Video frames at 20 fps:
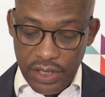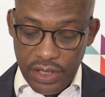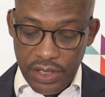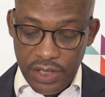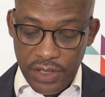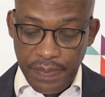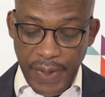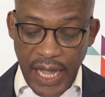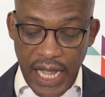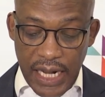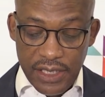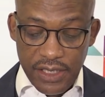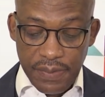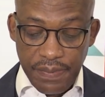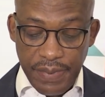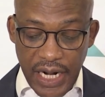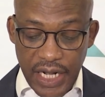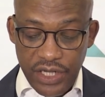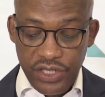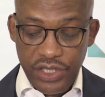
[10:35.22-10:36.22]
spells
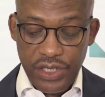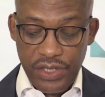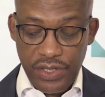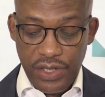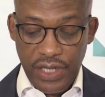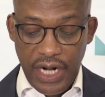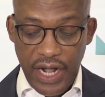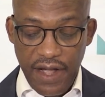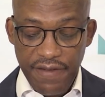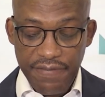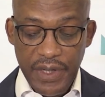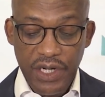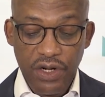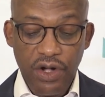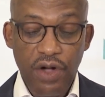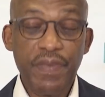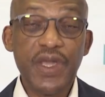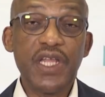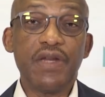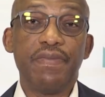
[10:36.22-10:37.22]
pressures on government
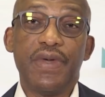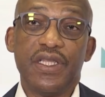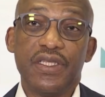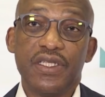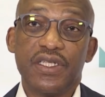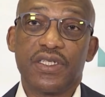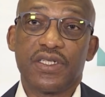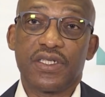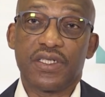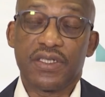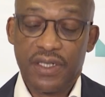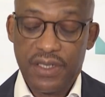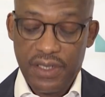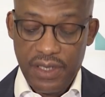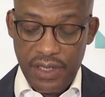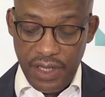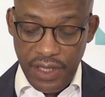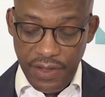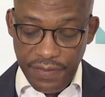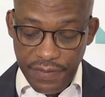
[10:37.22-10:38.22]
commitments,
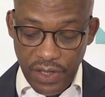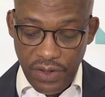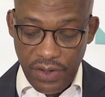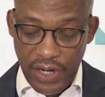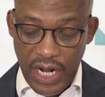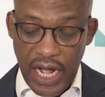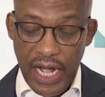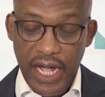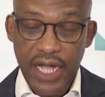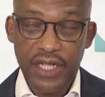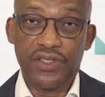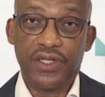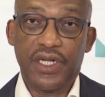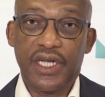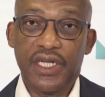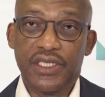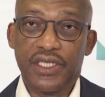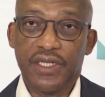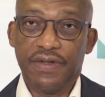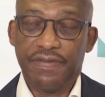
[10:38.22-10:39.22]
even on higher
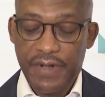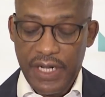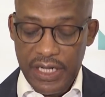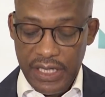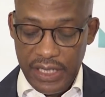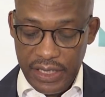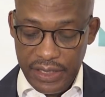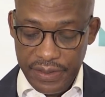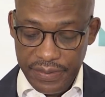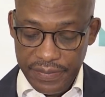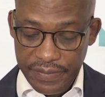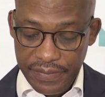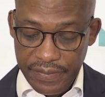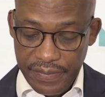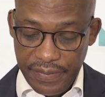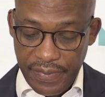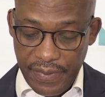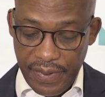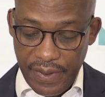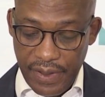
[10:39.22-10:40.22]
education funding.
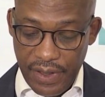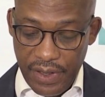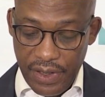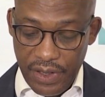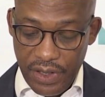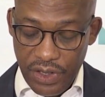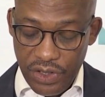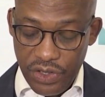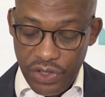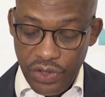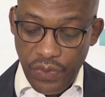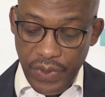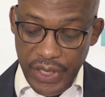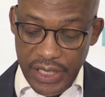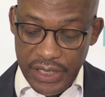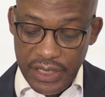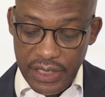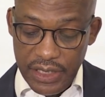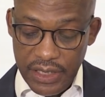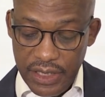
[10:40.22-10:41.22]
To
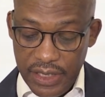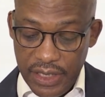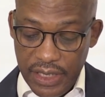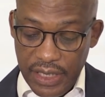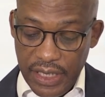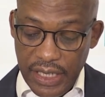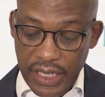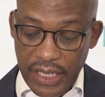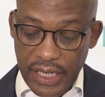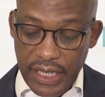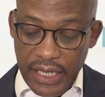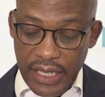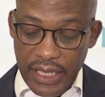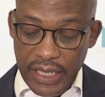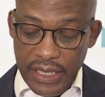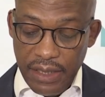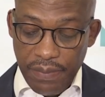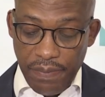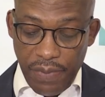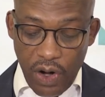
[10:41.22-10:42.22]
wit,
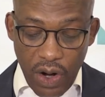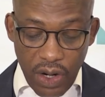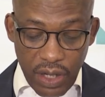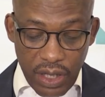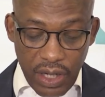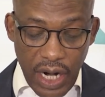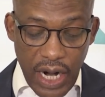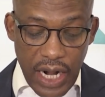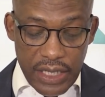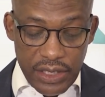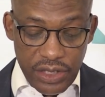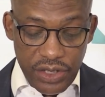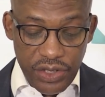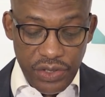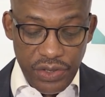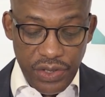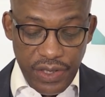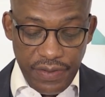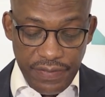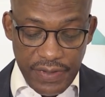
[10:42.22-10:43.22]
the block grant
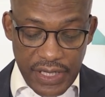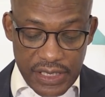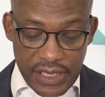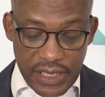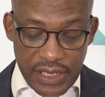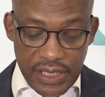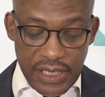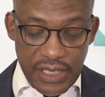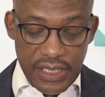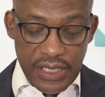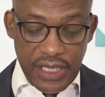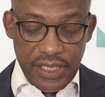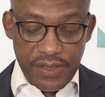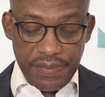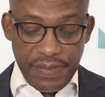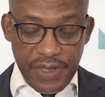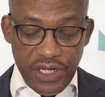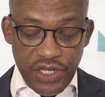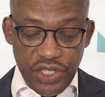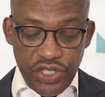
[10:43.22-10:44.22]
to universities has
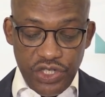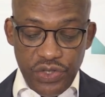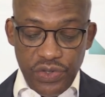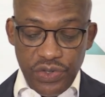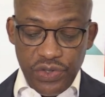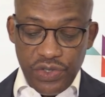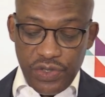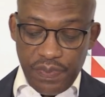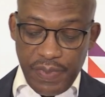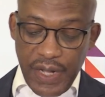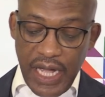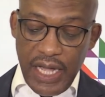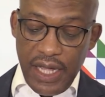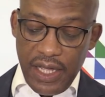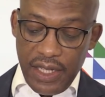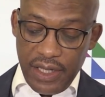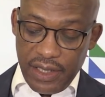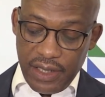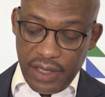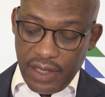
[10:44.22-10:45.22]
been reduced
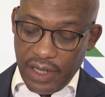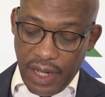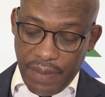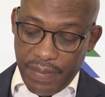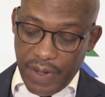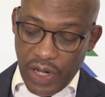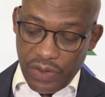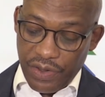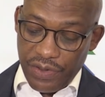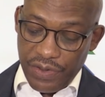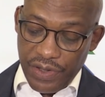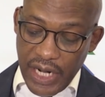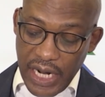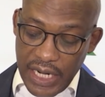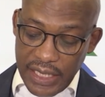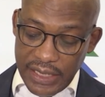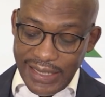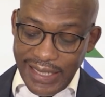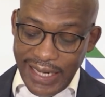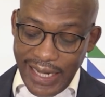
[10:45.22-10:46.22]
by about
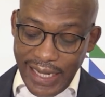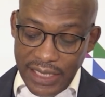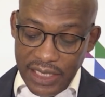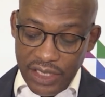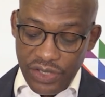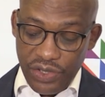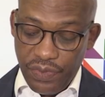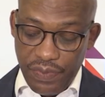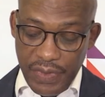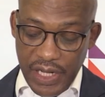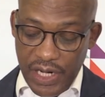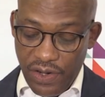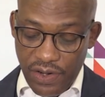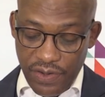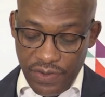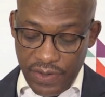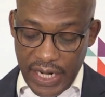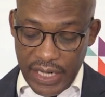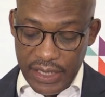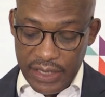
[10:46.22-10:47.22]
382
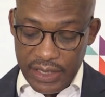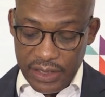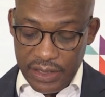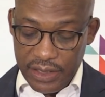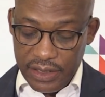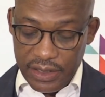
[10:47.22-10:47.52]
million rand,